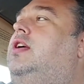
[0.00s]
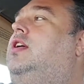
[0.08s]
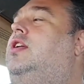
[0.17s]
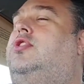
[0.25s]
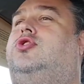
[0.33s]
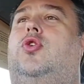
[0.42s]

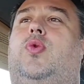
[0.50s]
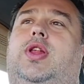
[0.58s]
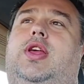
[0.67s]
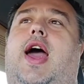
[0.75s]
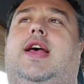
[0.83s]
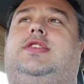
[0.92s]
So when he
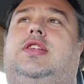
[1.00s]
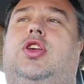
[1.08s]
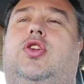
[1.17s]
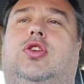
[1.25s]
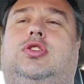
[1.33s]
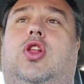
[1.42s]
has it,
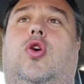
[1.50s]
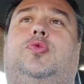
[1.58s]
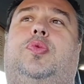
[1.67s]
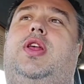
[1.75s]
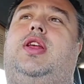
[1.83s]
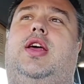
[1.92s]
slow
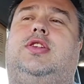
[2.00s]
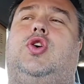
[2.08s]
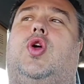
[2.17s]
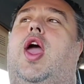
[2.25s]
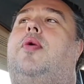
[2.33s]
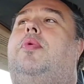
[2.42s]
speed, it's
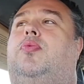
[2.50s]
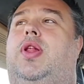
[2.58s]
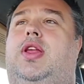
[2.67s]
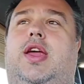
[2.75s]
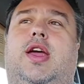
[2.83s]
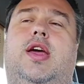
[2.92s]
okay, but when
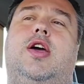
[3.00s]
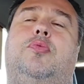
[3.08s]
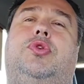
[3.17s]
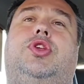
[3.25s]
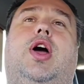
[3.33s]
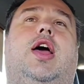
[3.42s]
he
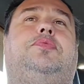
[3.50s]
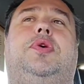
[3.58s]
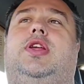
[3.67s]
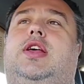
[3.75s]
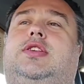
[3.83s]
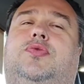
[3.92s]
puts it high speed, it
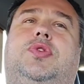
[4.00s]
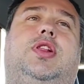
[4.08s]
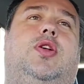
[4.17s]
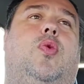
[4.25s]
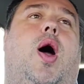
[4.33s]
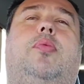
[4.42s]
gets
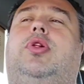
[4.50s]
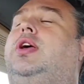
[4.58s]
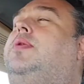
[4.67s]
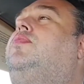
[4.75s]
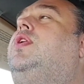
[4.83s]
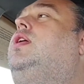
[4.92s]
really wobbly.
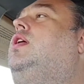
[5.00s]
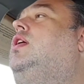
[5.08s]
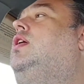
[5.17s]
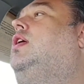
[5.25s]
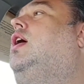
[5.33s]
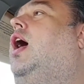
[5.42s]

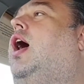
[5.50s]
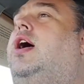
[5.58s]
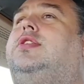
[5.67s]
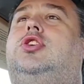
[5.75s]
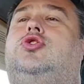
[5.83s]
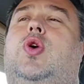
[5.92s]

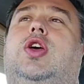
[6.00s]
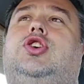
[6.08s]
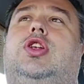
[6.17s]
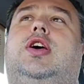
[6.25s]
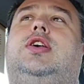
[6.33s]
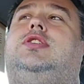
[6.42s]
Situation
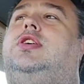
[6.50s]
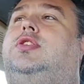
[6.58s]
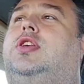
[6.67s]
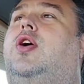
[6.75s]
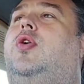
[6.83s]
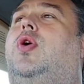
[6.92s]
is
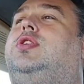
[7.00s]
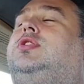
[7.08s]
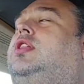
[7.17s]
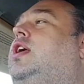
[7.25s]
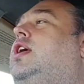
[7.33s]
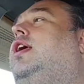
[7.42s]
he was
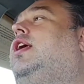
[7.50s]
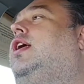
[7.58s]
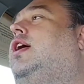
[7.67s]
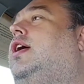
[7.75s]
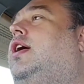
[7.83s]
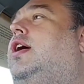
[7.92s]
cleaning
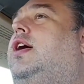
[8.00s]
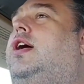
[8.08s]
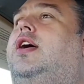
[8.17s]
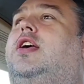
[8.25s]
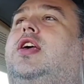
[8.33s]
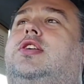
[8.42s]

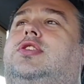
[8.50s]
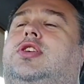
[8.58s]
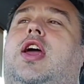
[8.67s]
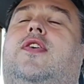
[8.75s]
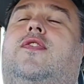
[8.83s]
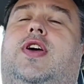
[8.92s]
his
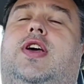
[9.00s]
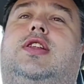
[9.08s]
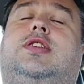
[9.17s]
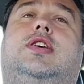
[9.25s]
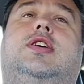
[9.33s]
air vent